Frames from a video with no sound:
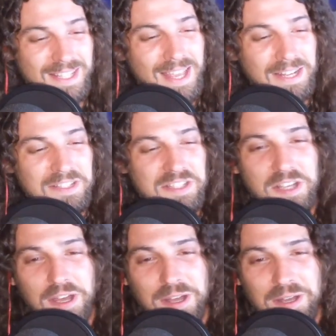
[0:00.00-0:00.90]
That is
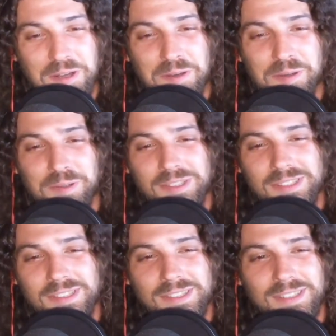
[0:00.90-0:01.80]
so...
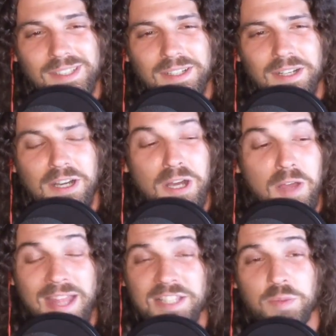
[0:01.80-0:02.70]
Oh,
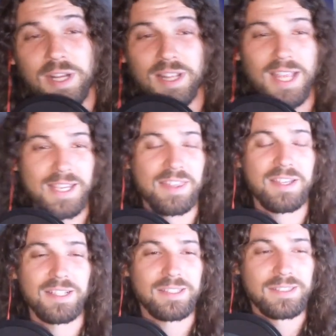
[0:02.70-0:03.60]
that's one of, like,
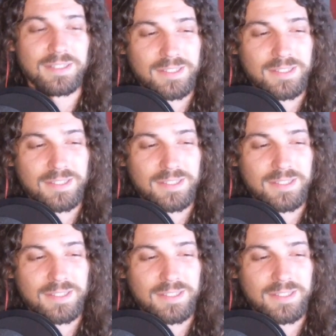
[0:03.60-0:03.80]
the...